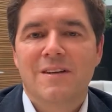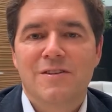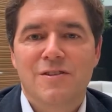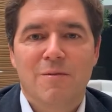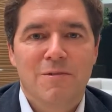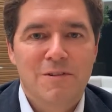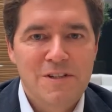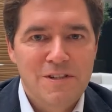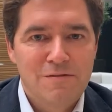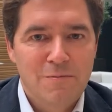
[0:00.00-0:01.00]
So I'm
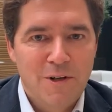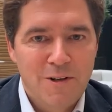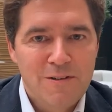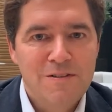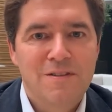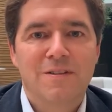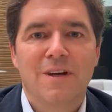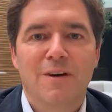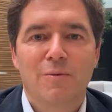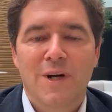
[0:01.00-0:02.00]
originally from Holland,
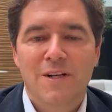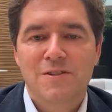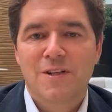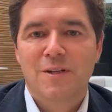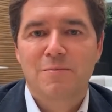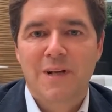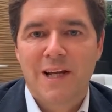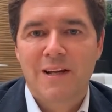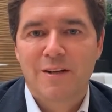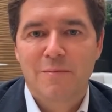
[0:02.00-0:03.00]
where I studied
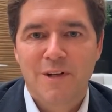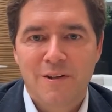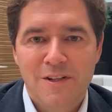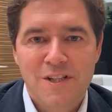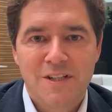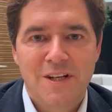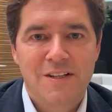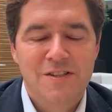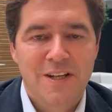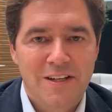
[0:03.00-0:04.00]
molecular biology
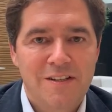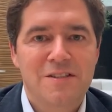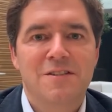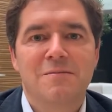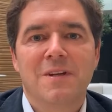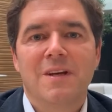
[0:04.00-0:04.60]
and genetics.